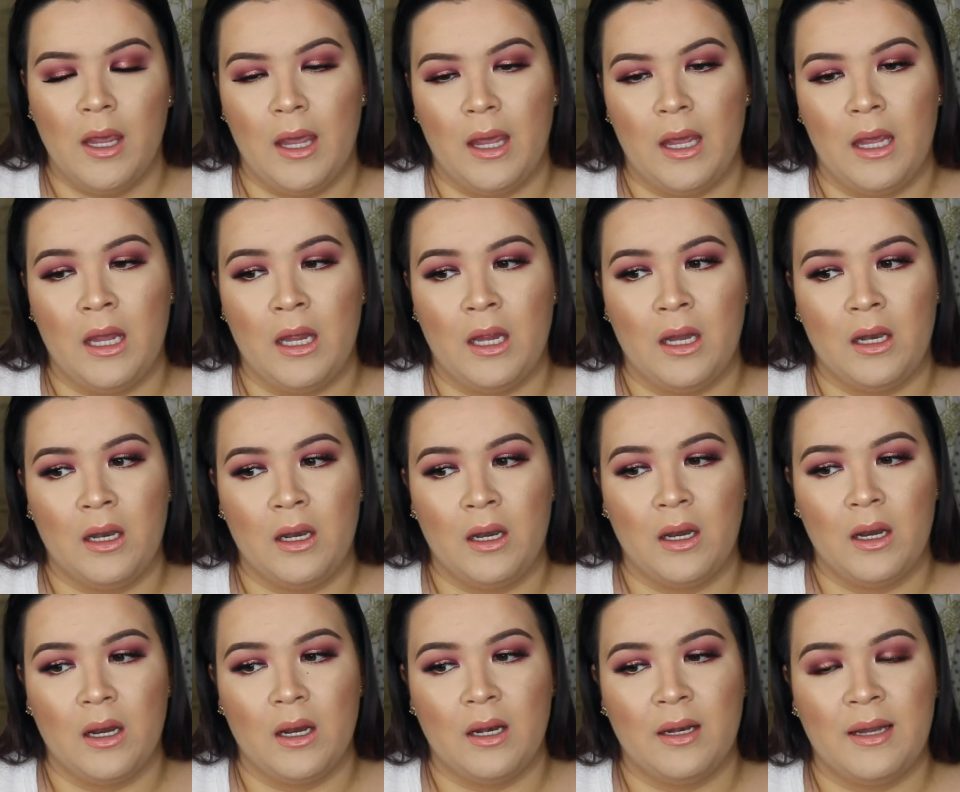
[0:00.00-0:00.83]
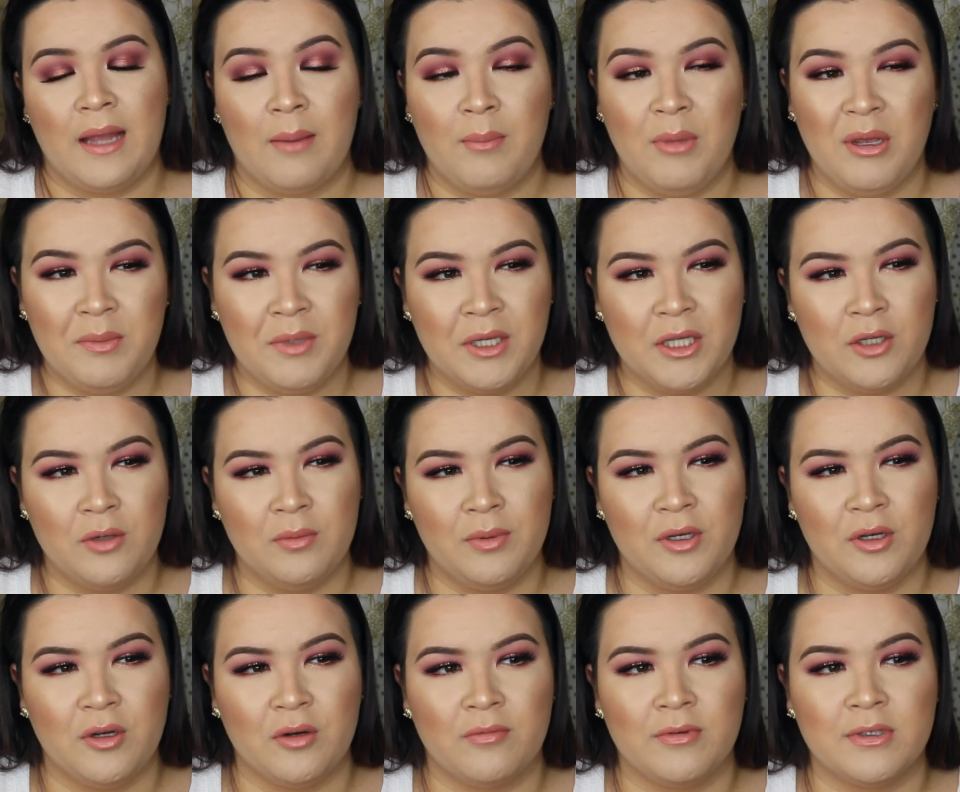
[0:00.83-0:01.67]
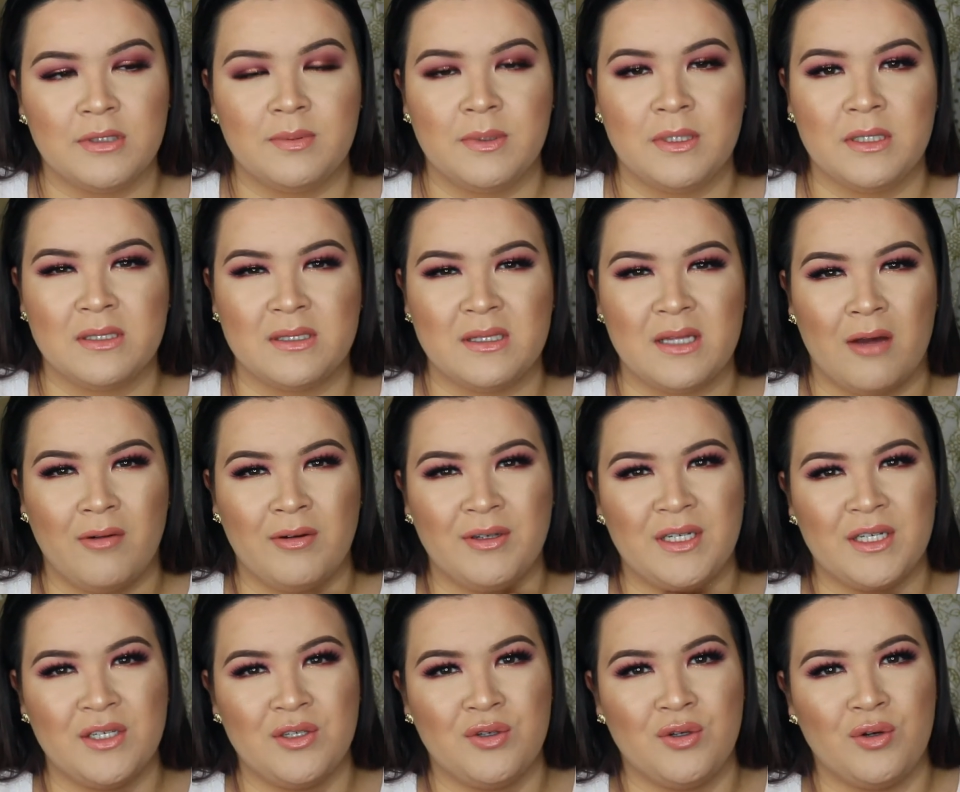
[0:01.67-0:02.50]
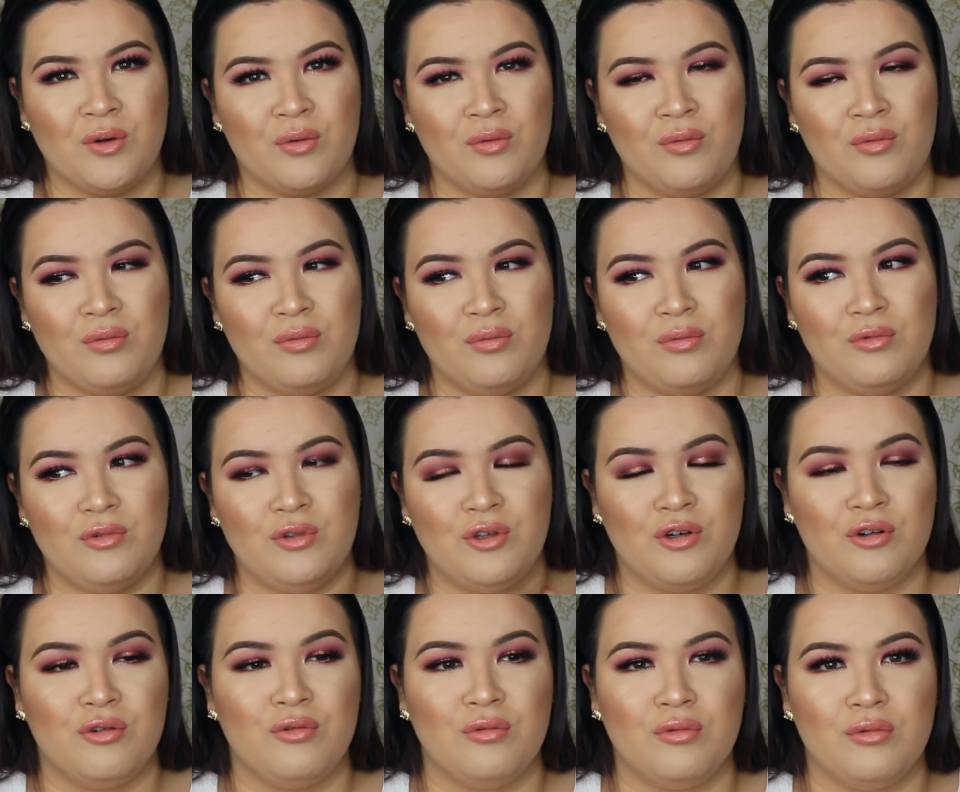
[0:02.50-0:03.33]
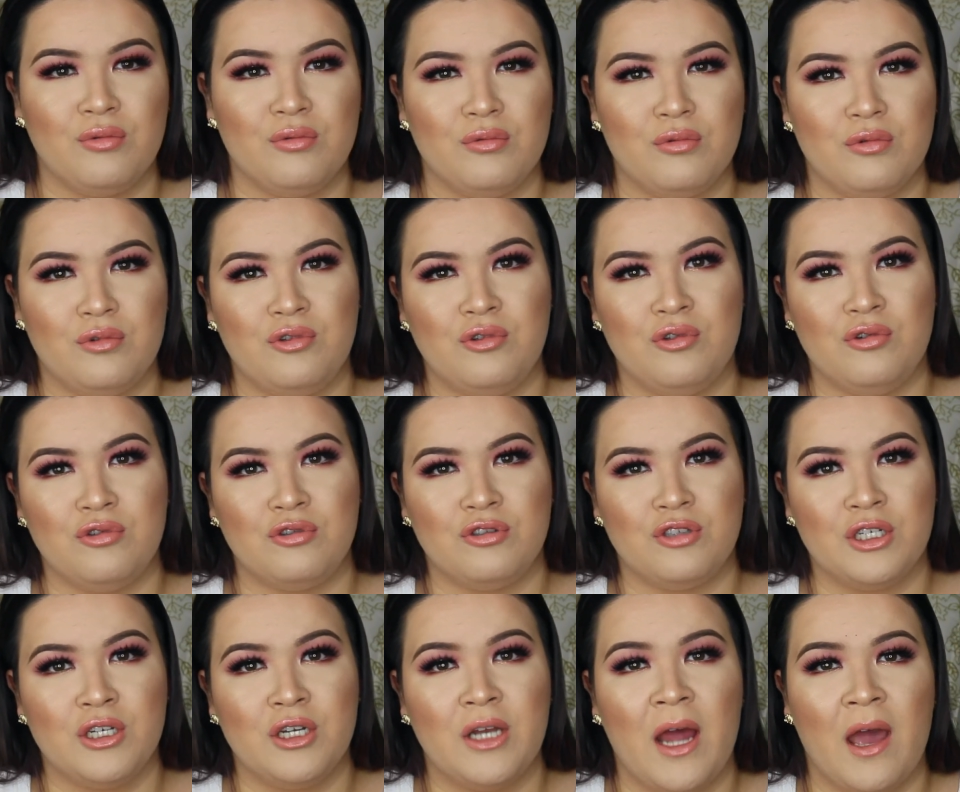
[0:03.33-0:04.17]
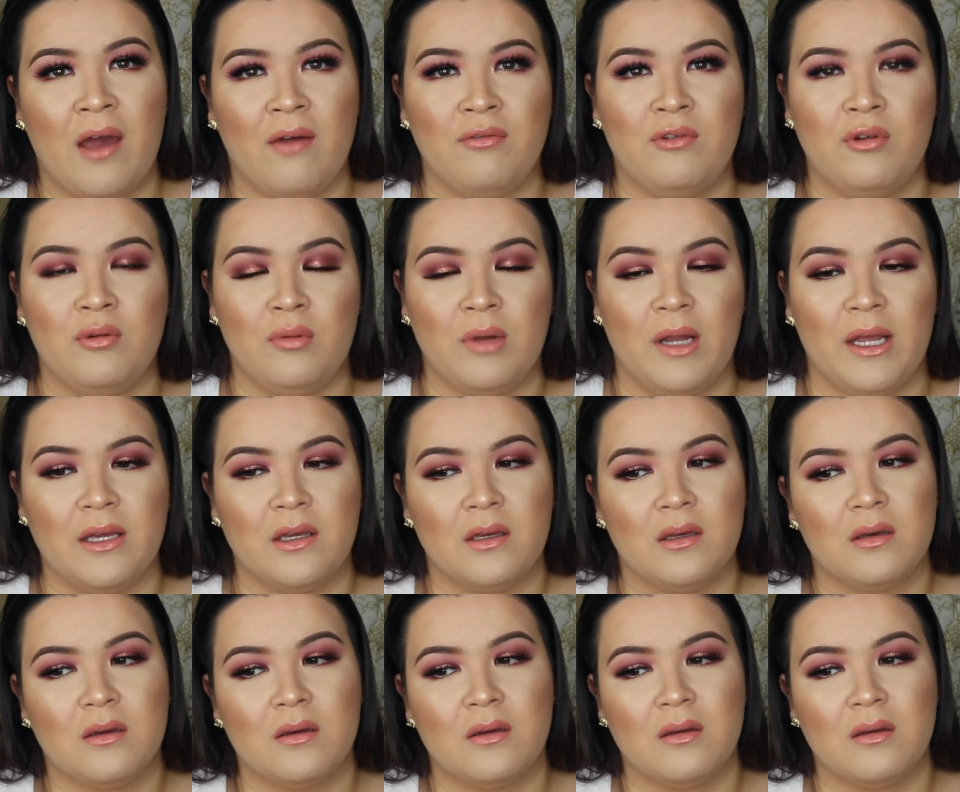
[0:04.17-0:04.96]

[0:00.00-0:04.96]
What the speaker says: And that made me a little bit nervous, because nowadays you shouldn't have to, like,